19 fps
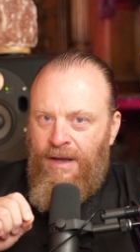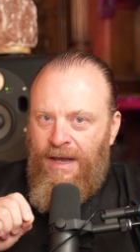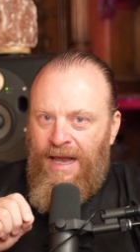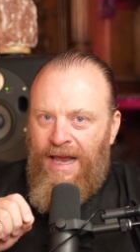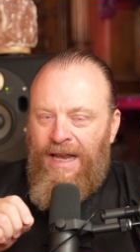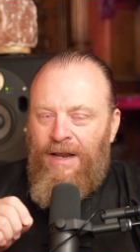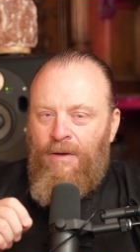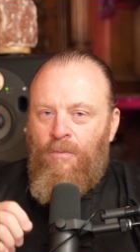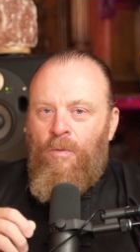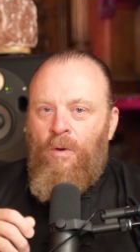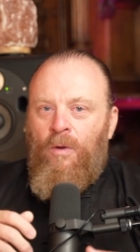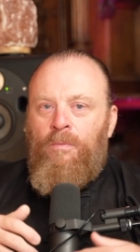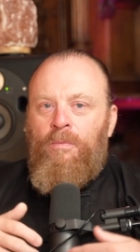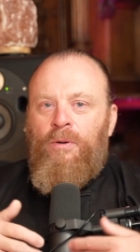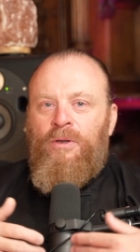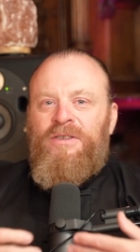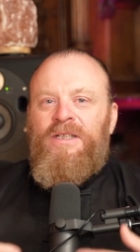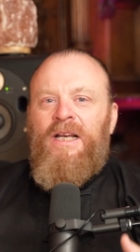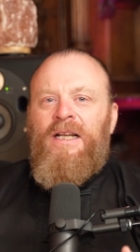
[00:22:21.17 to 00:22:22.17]
And it will
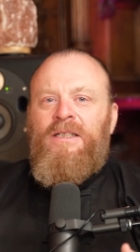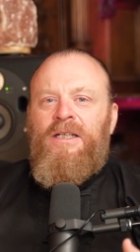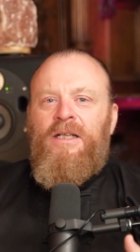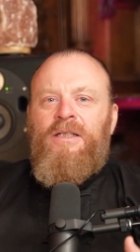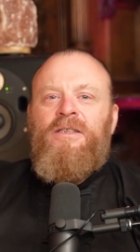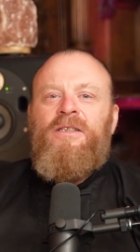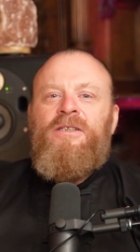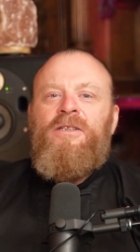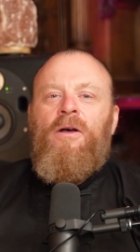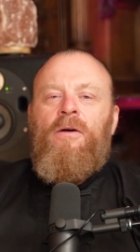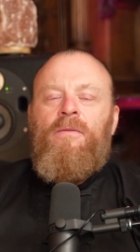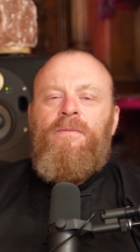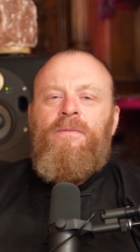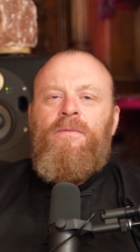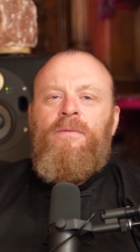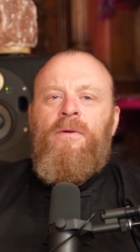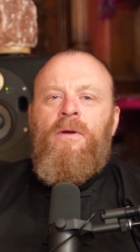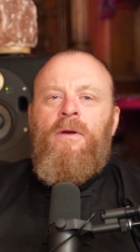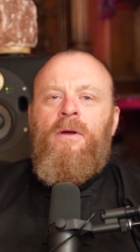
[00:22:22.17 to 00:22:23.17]
present
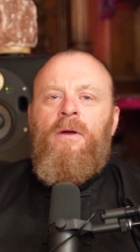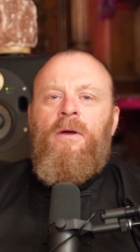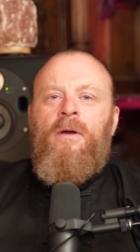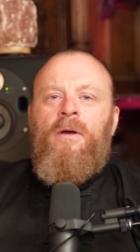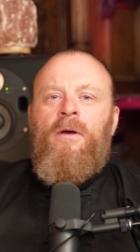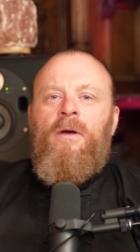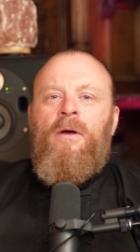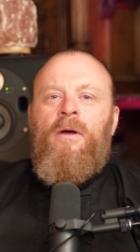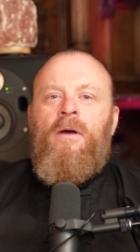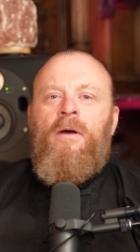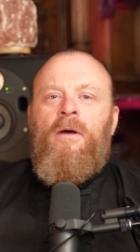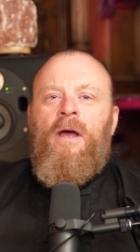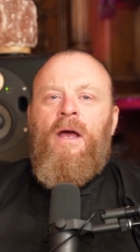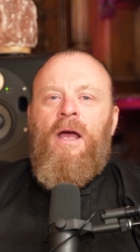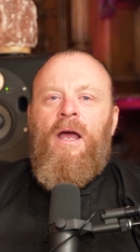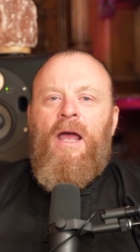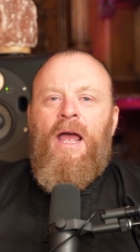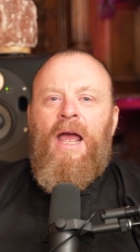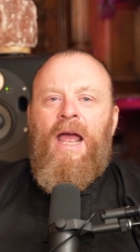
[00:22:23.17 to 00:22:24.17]
itself.
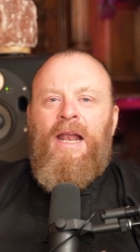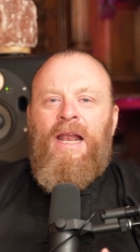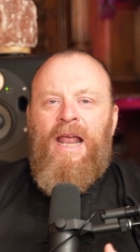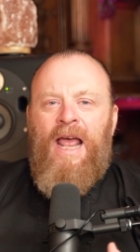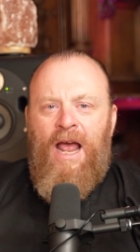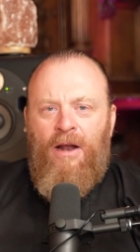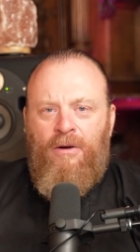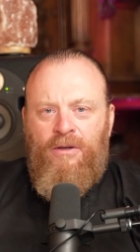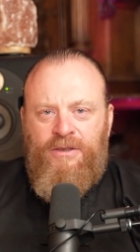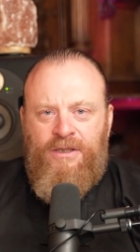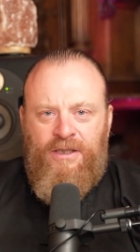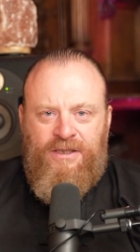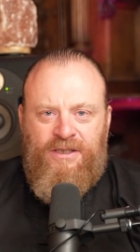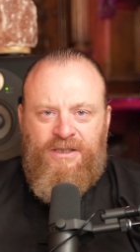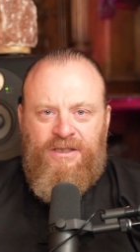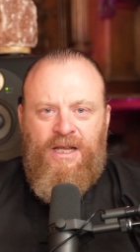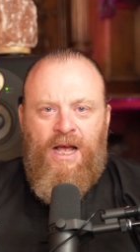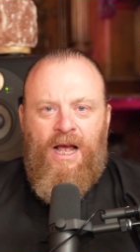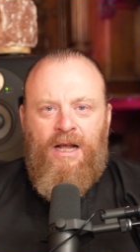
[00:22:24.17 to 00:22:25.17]
And how does it
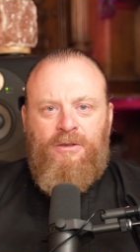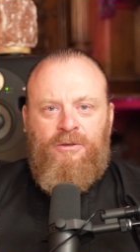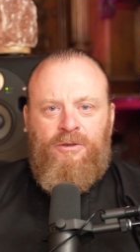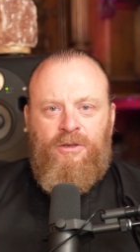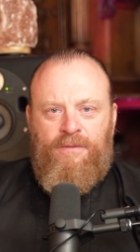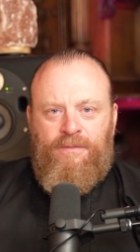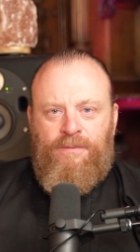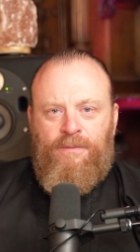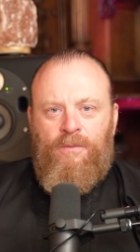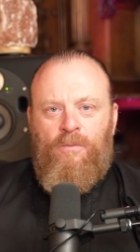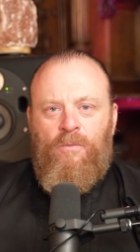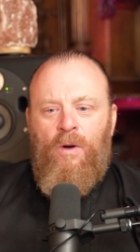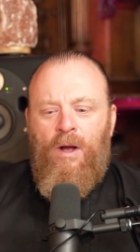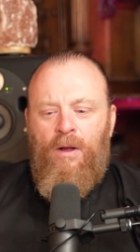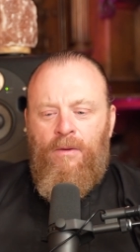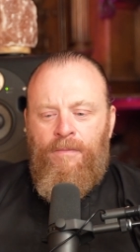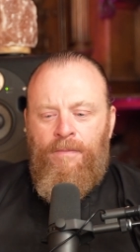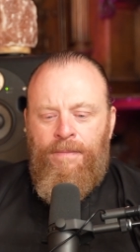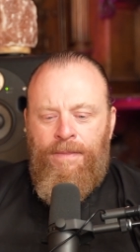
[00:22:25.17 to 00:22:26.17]
start, Jeffrey?
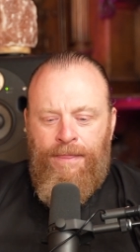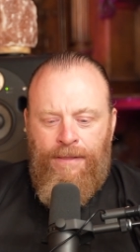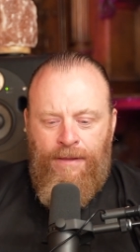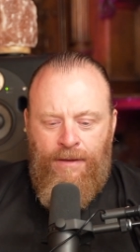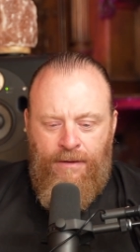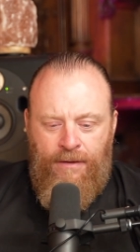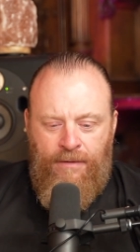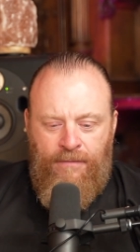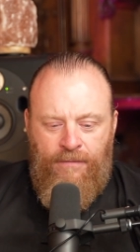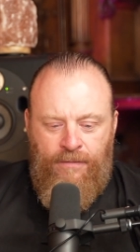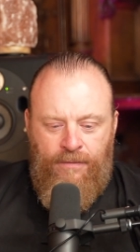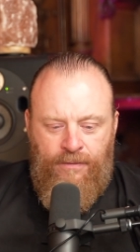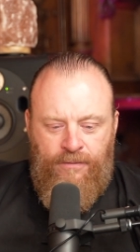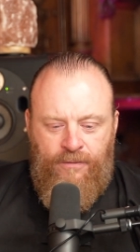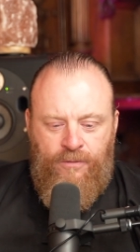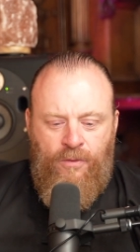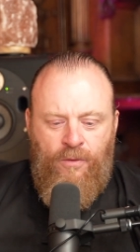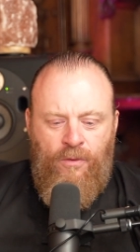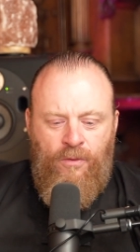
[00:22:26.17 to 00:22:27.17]
Well,
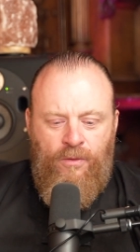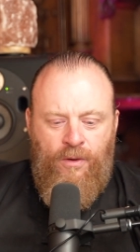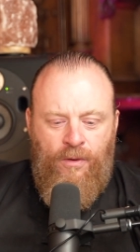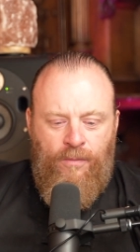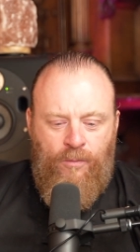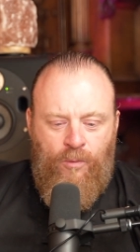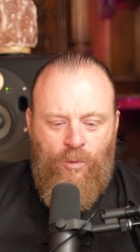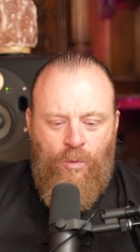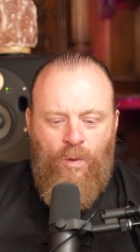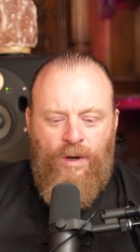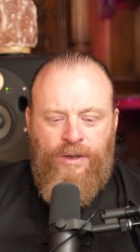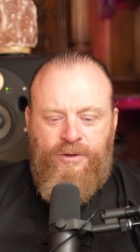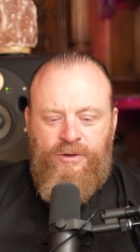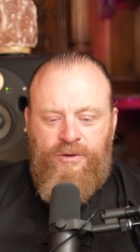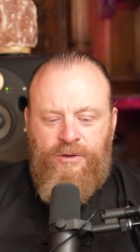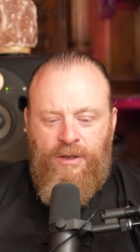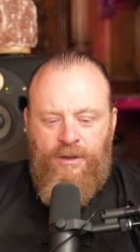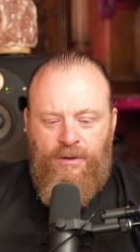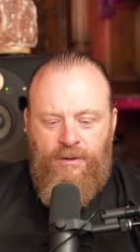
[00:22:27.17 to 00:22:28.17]
to the
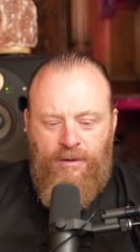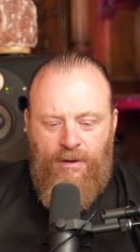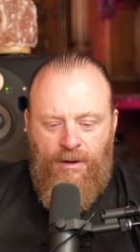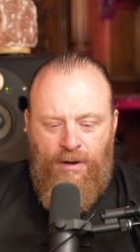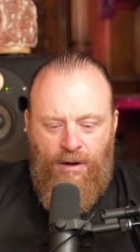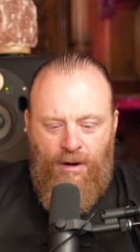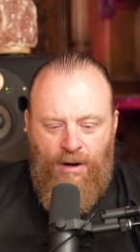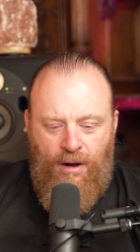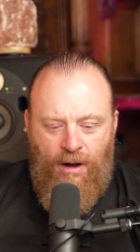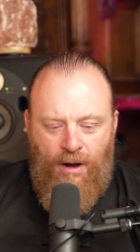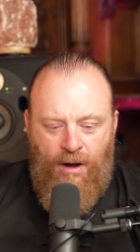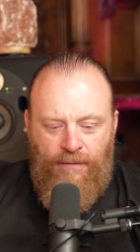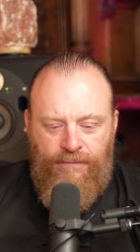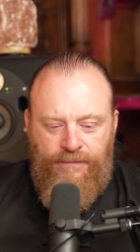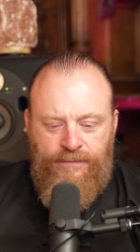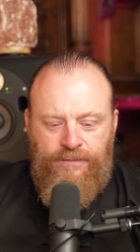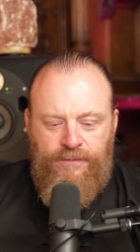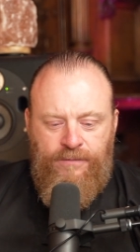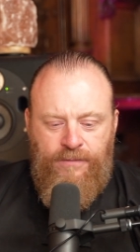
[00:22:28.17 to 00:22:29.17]
question
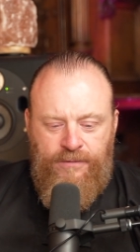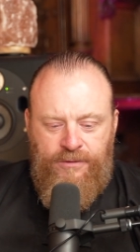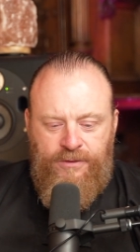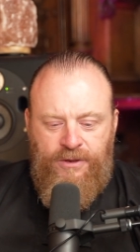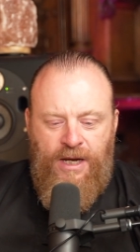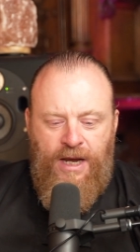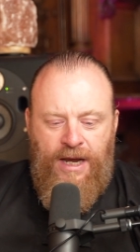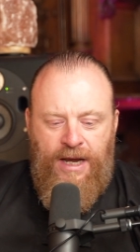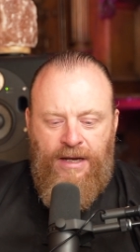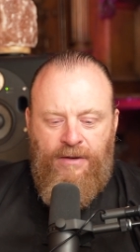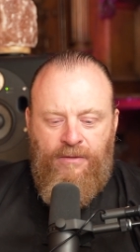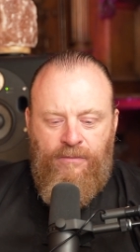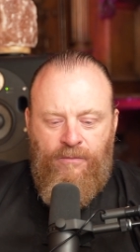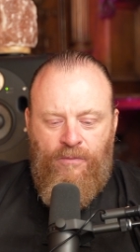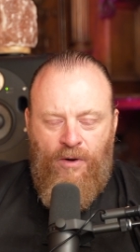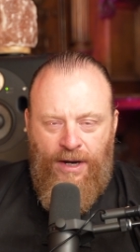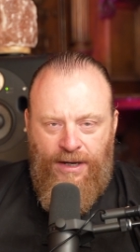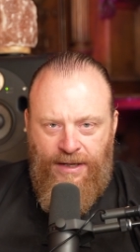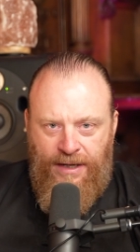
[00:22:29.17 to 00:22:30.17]
of Jade
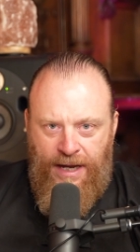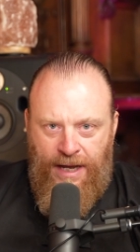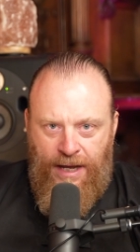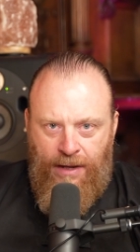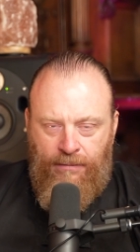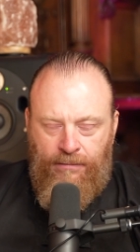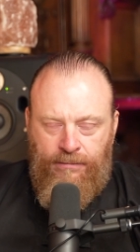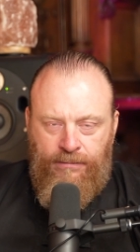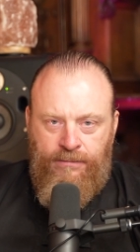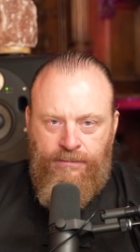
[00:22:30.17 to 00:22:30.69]
right now,